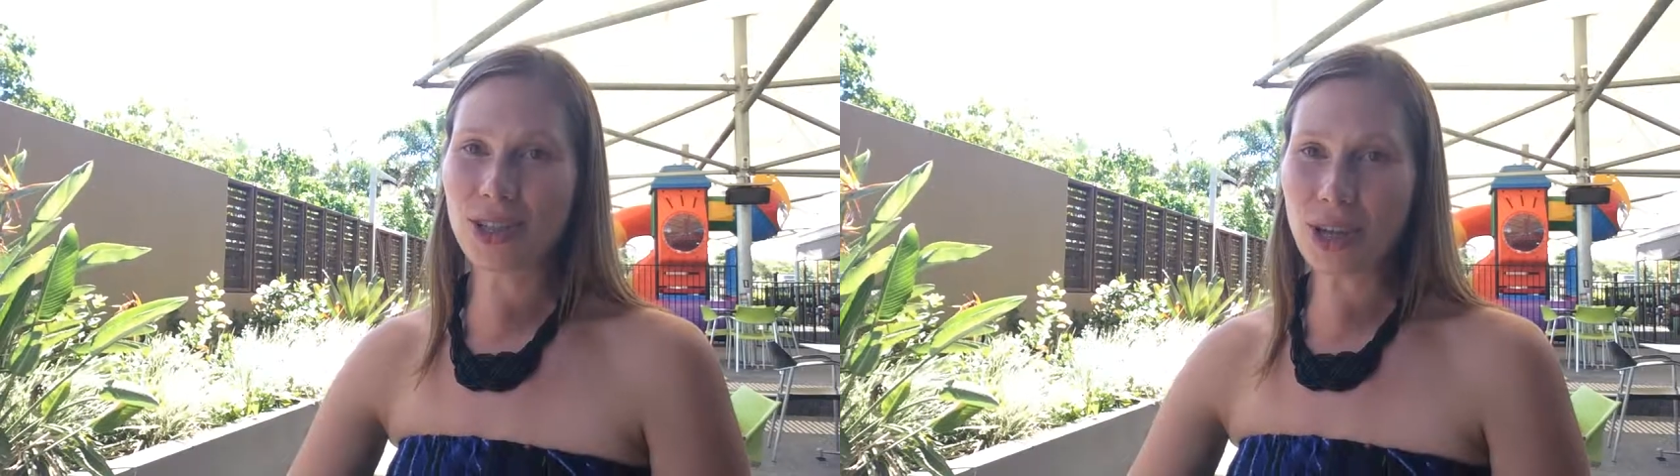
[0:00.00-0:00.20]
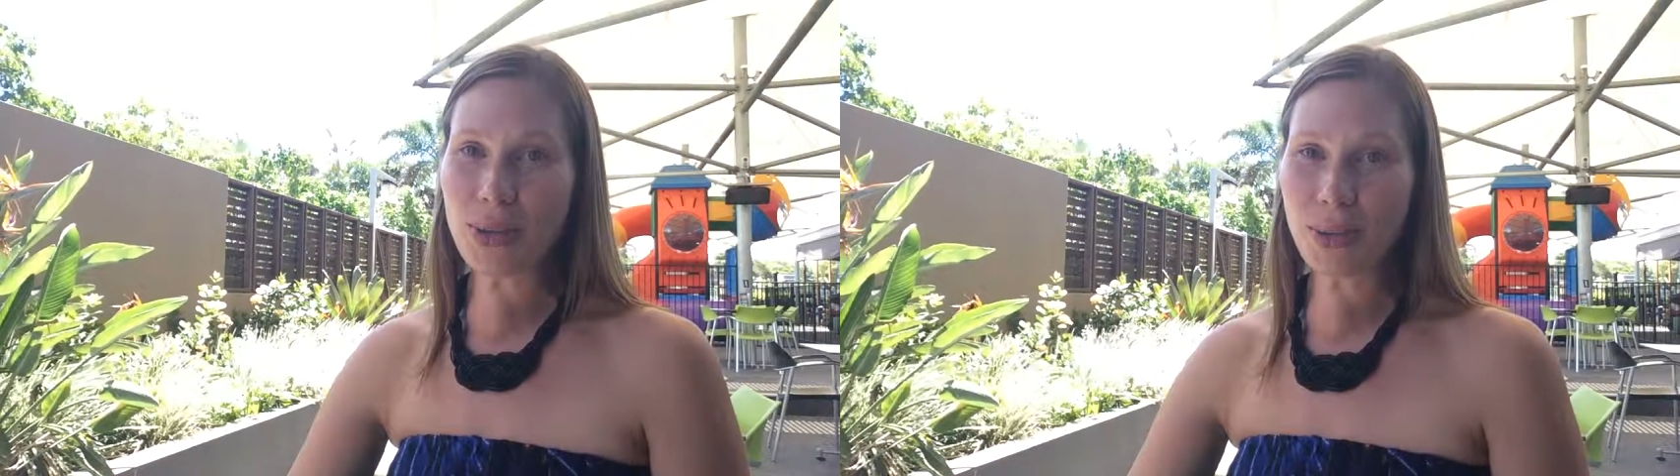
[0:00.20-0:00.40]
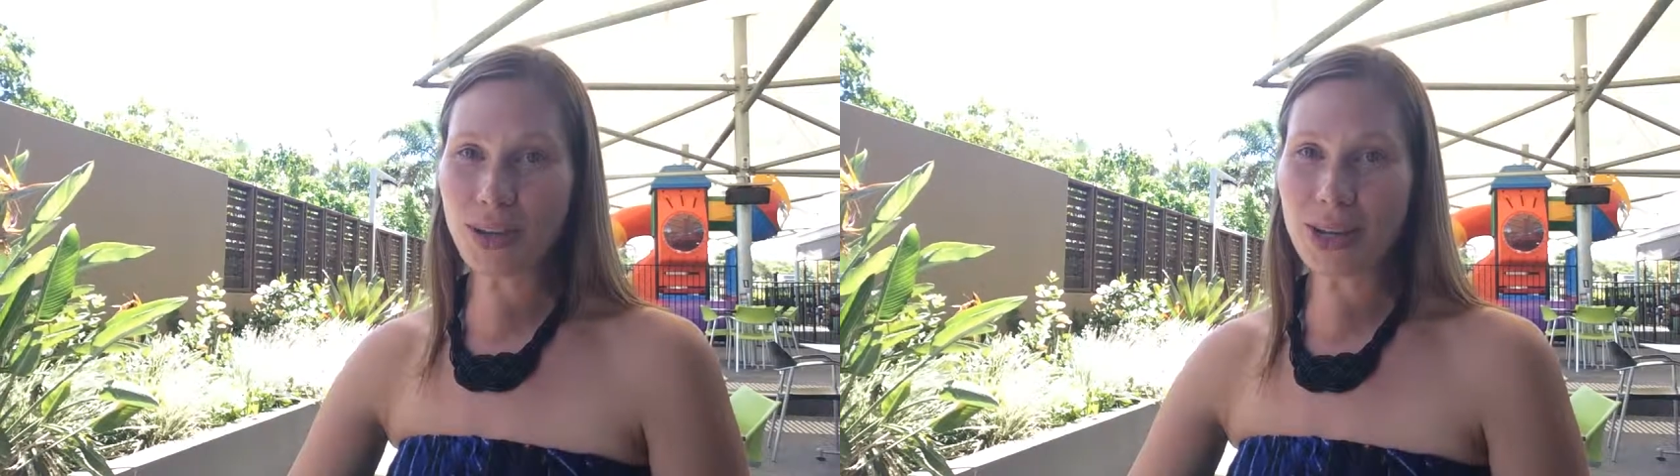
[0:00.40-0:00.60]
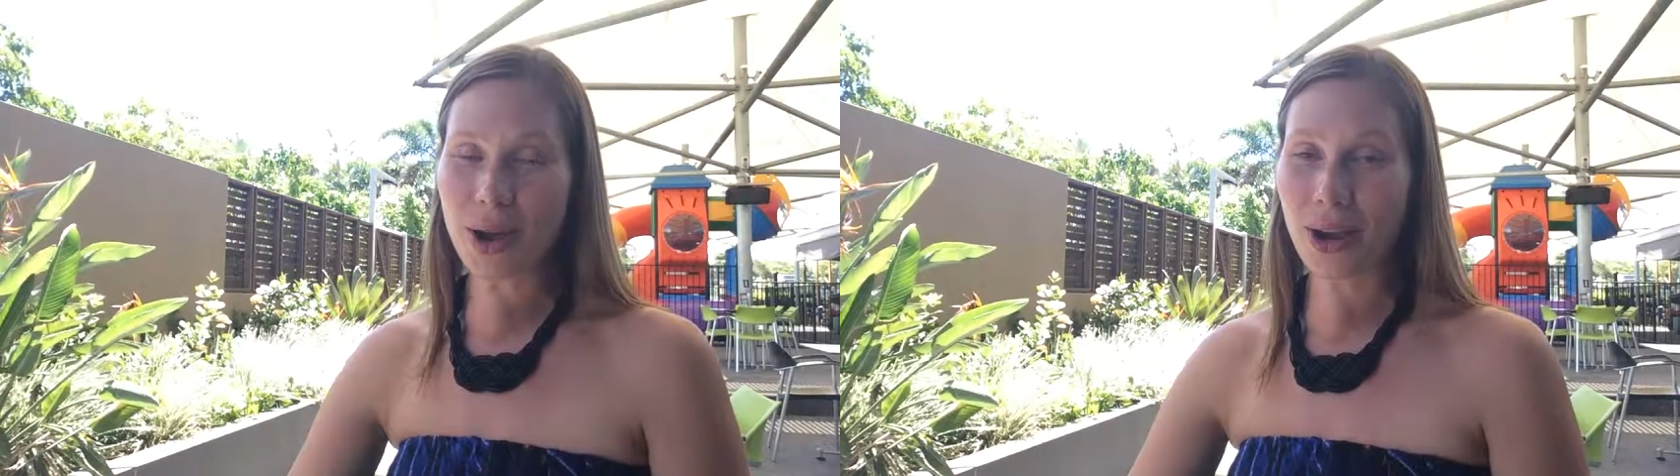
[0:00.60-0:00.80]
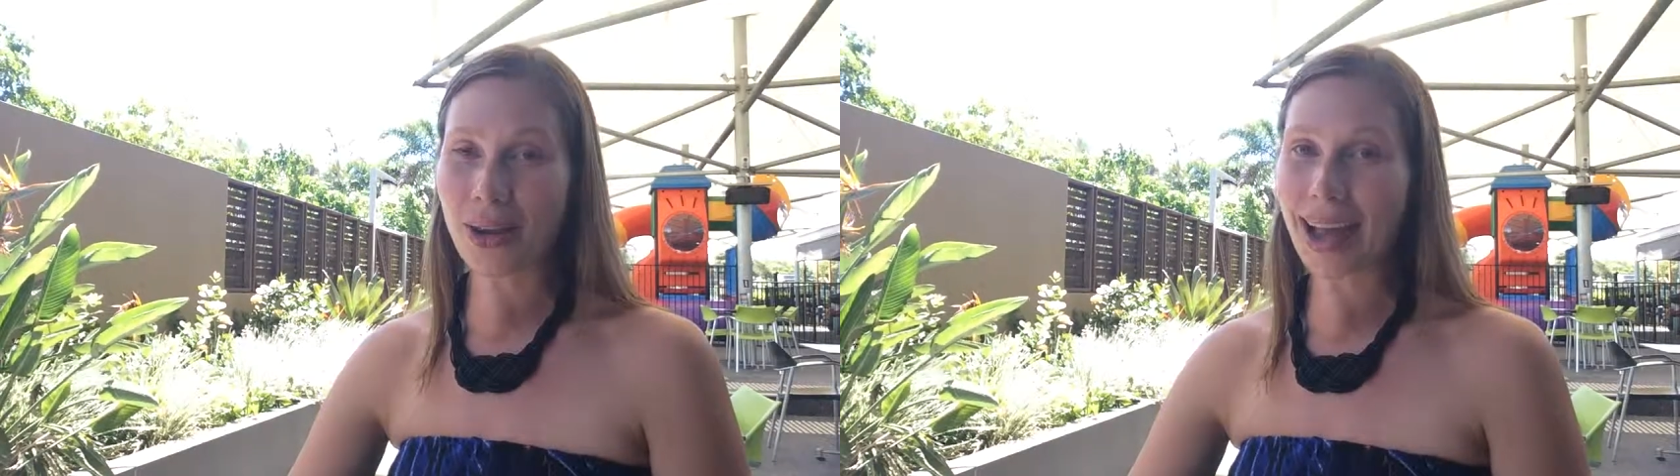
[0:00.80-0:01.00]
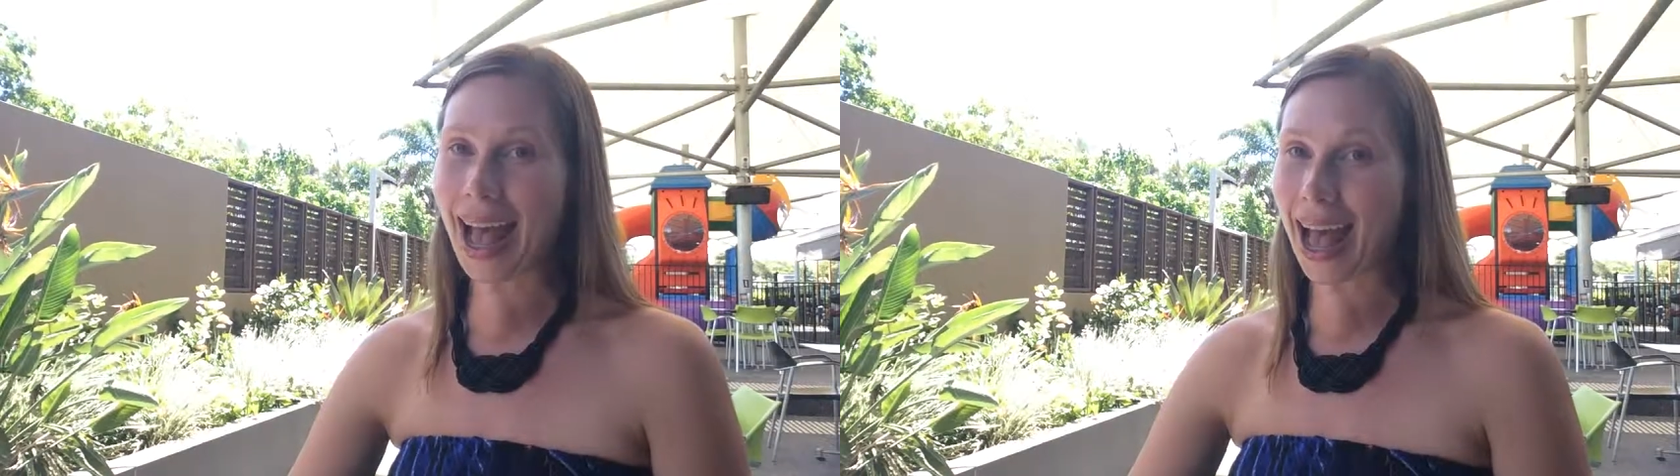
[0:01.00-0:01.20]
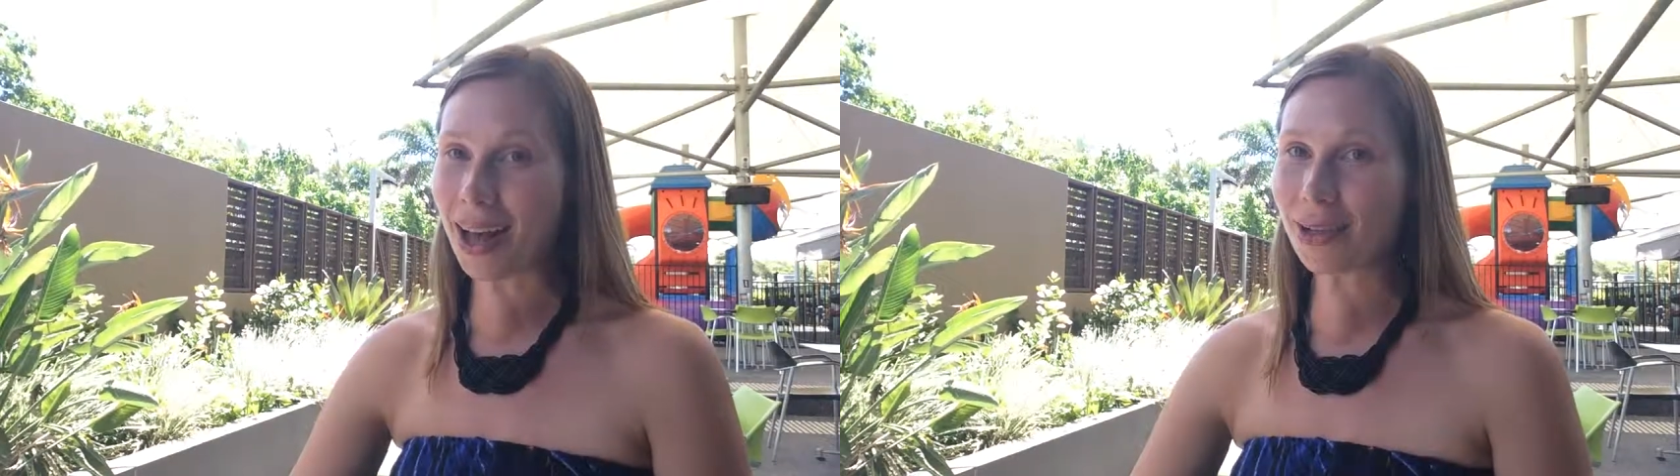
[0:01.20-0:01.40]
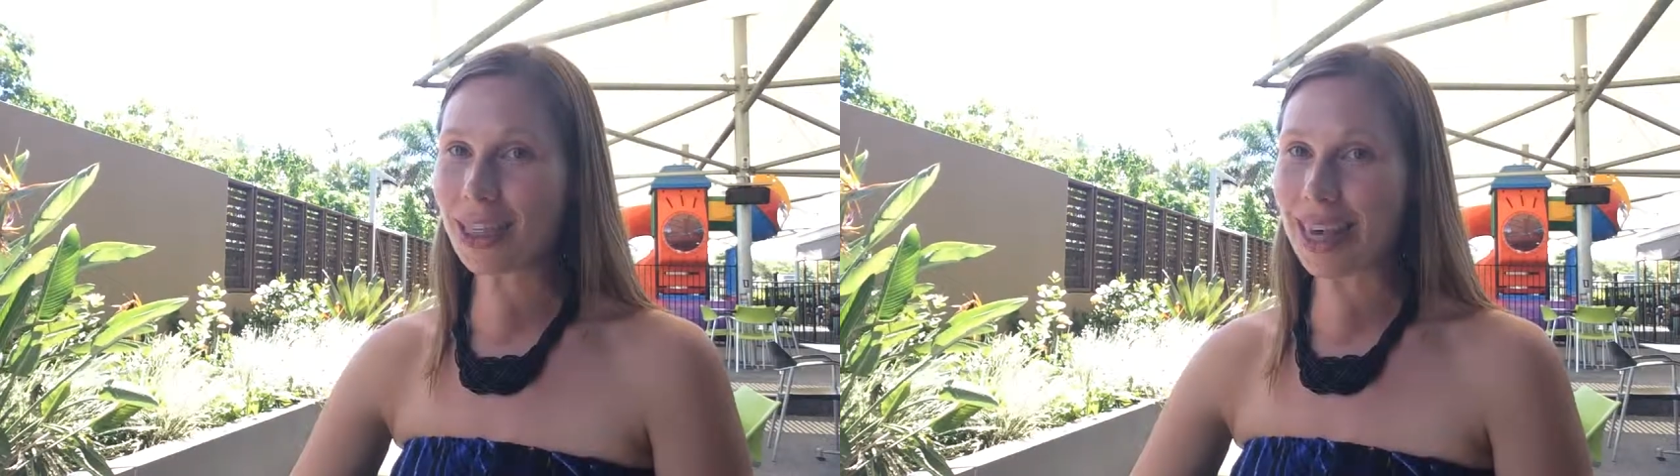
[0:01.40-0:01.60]
Do you want to know
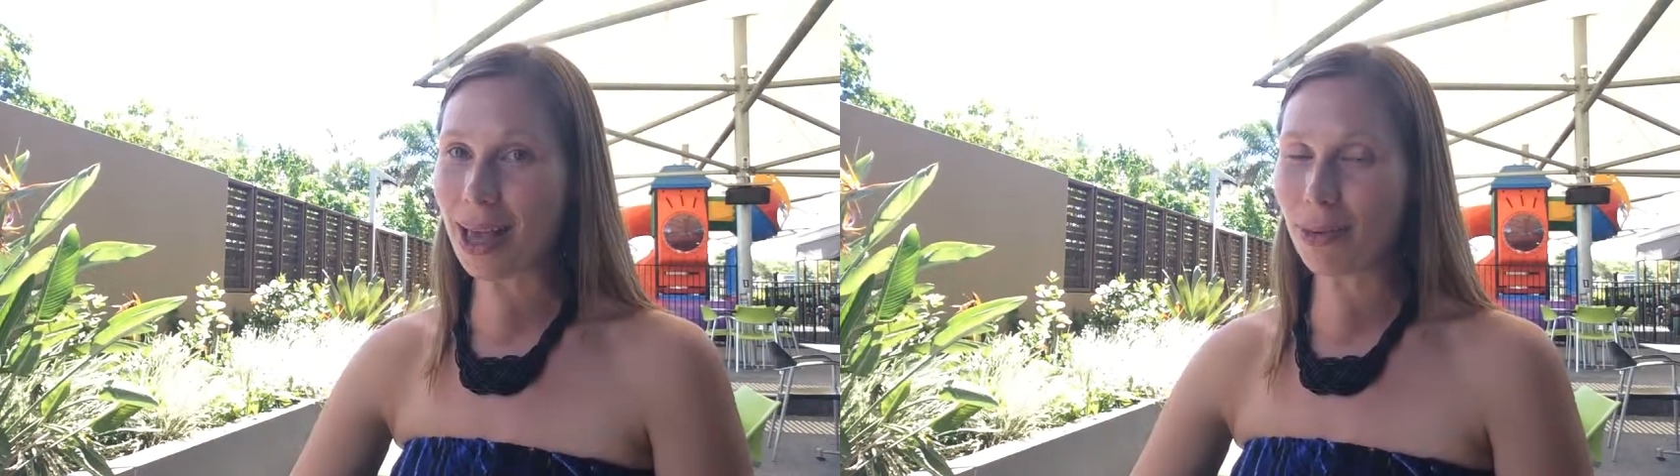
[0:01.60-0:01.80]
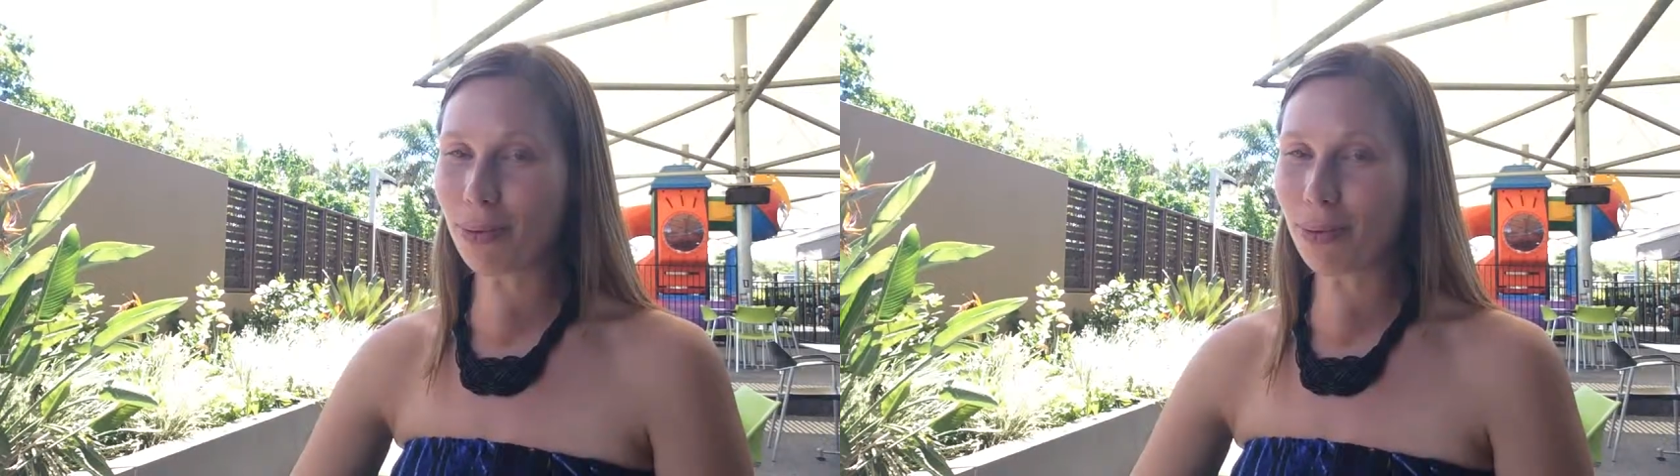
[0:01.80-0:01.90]
how to get